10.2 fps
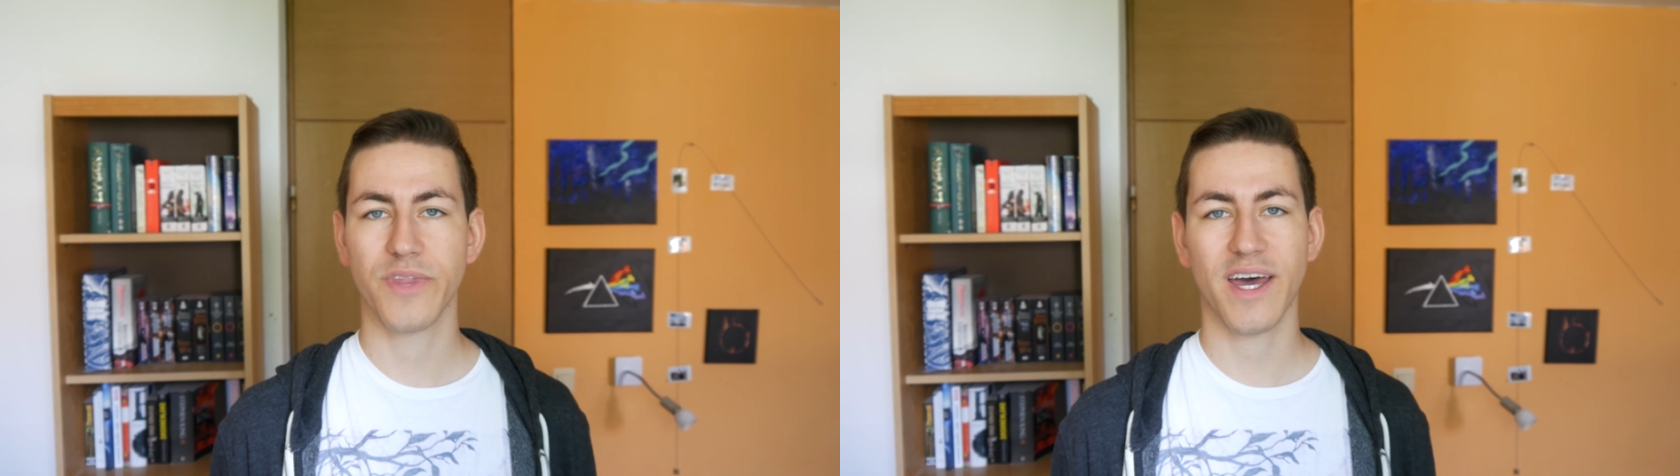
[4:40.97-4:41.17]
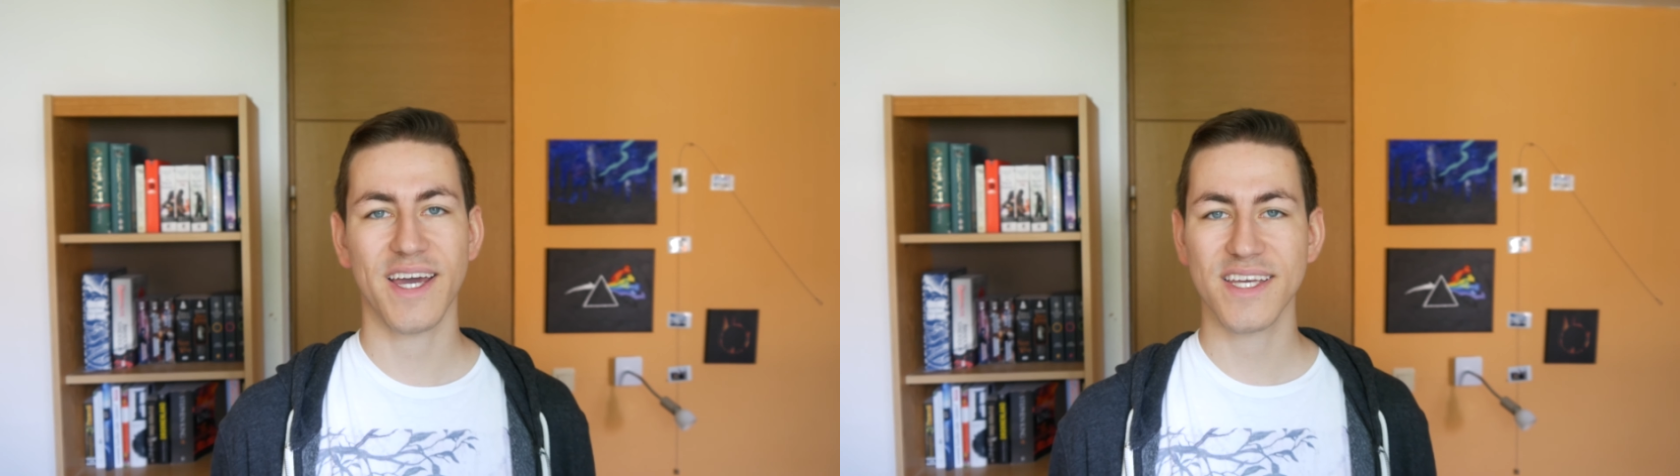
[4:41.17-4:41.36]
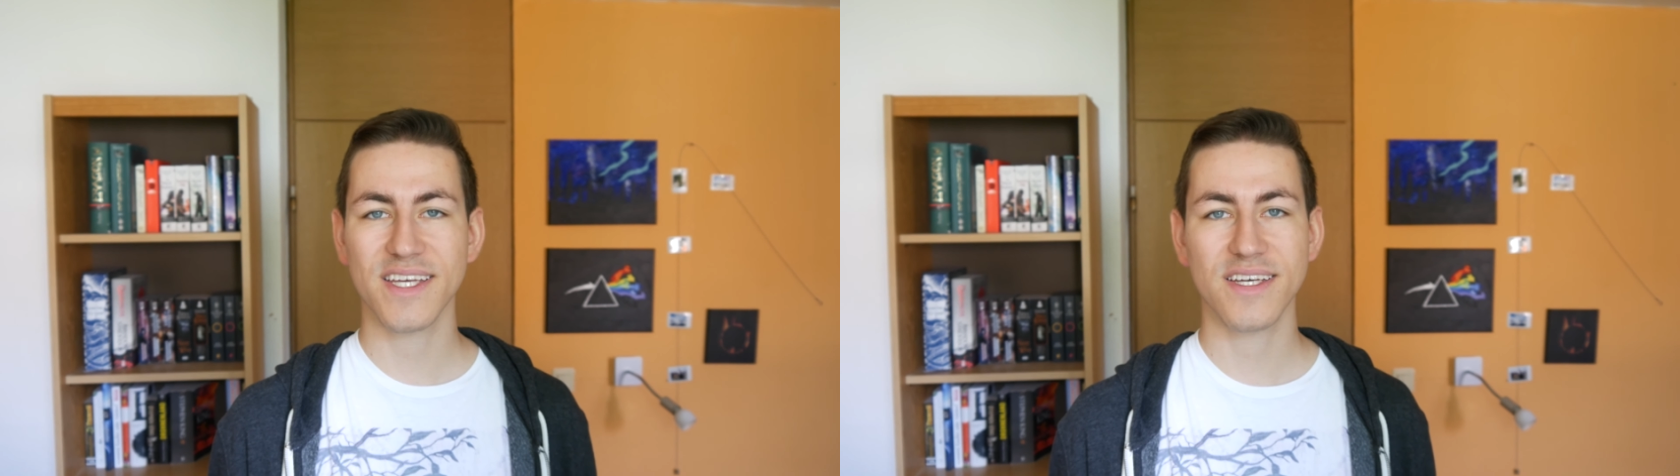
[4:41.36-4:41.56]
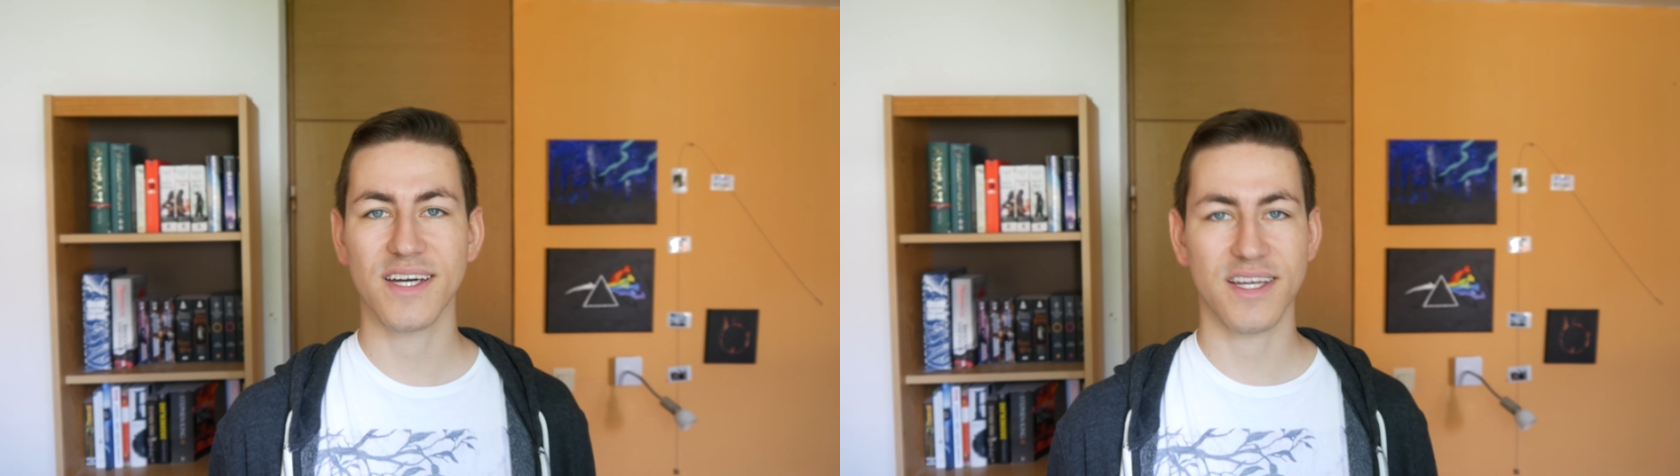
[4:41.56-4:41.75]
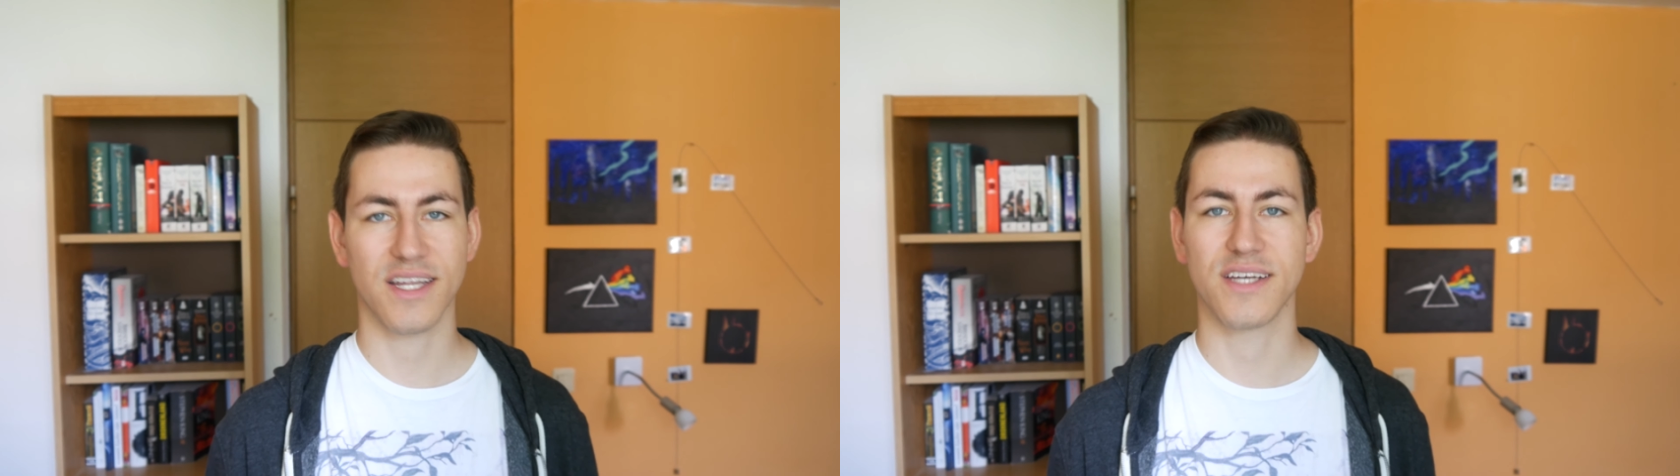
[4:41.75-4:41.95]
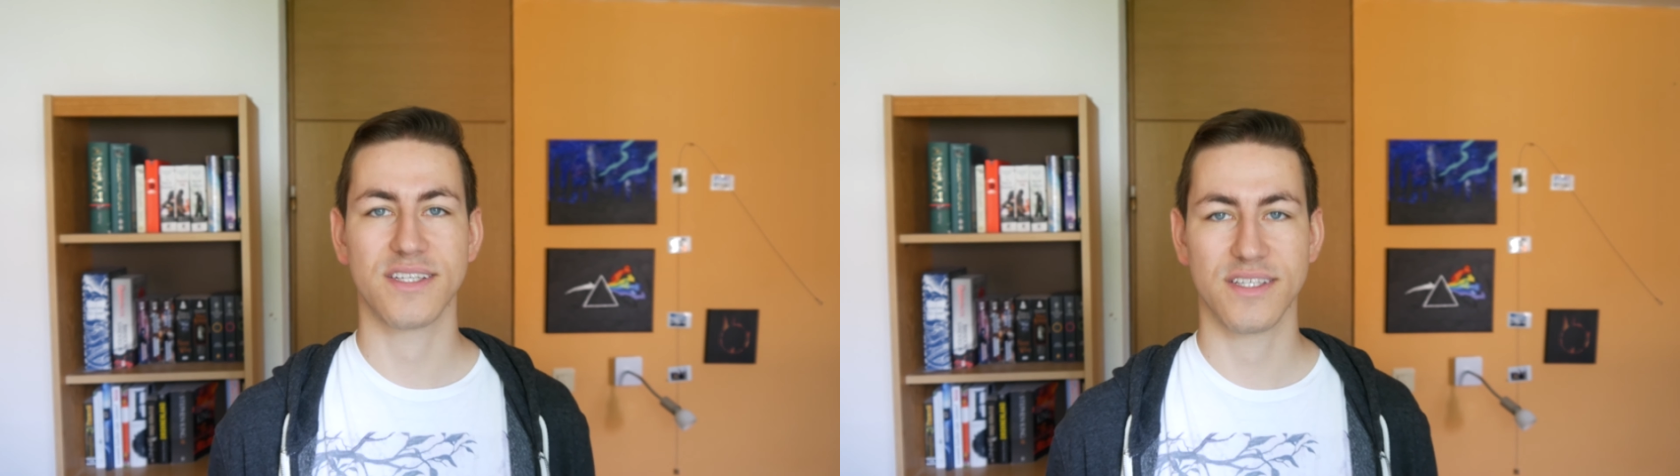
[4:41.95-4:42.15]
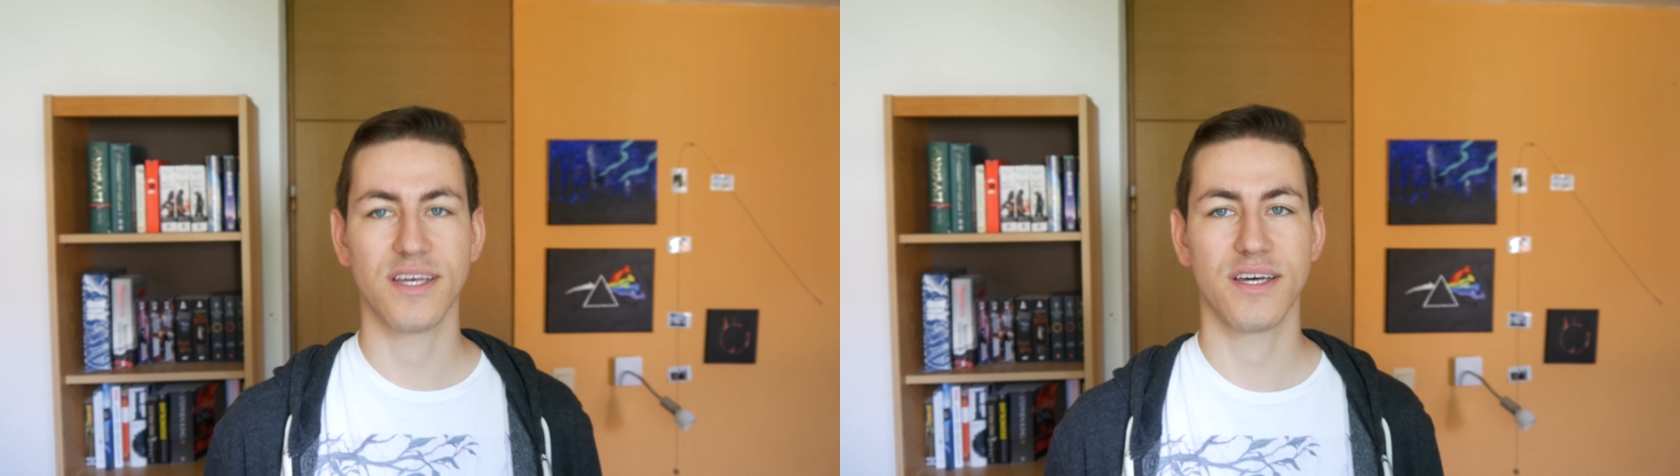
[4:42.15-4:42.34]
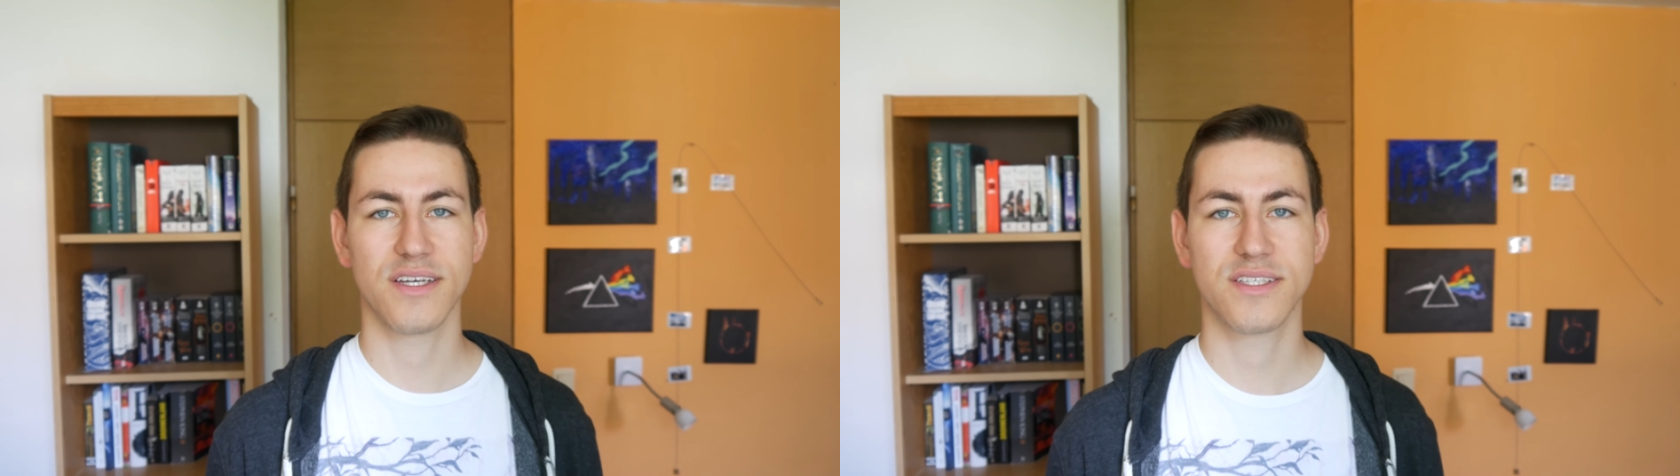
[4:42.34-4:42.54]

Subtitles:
I liked it, yeah.